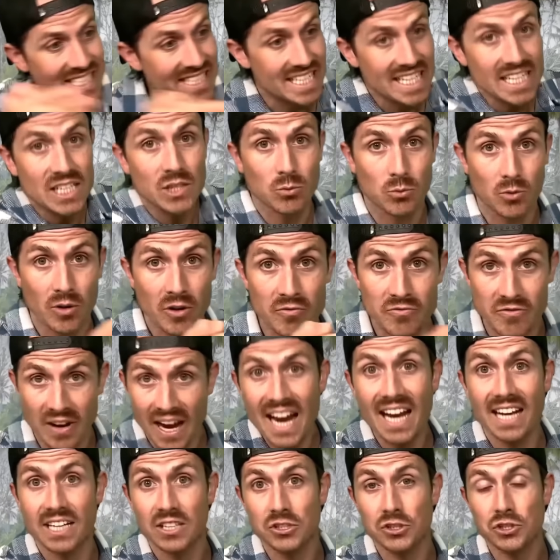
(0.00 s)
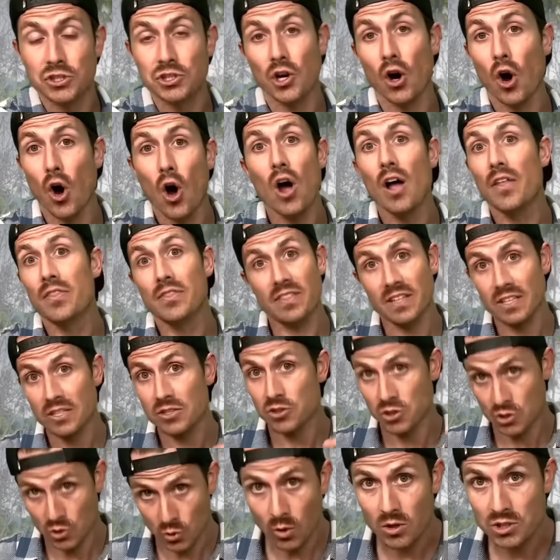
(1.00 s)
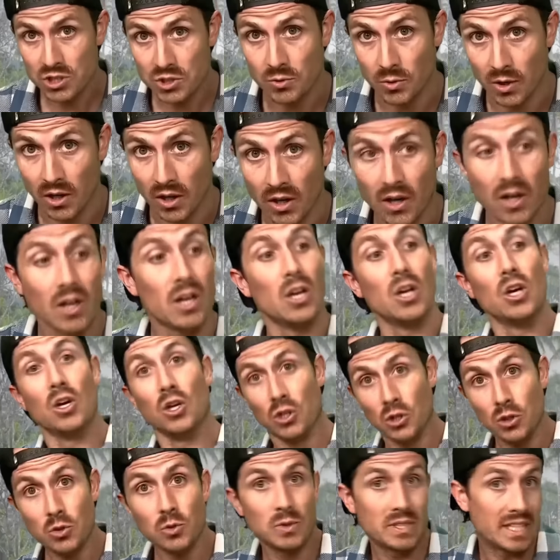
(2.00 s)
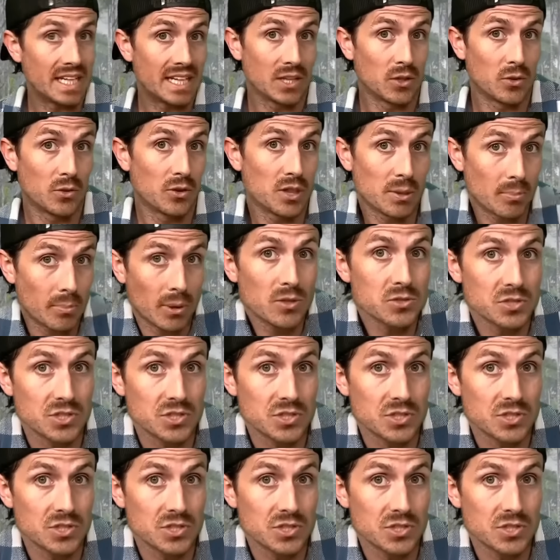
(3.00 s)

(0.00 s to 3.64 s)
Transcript: seek revenge on the sorcerer who killed the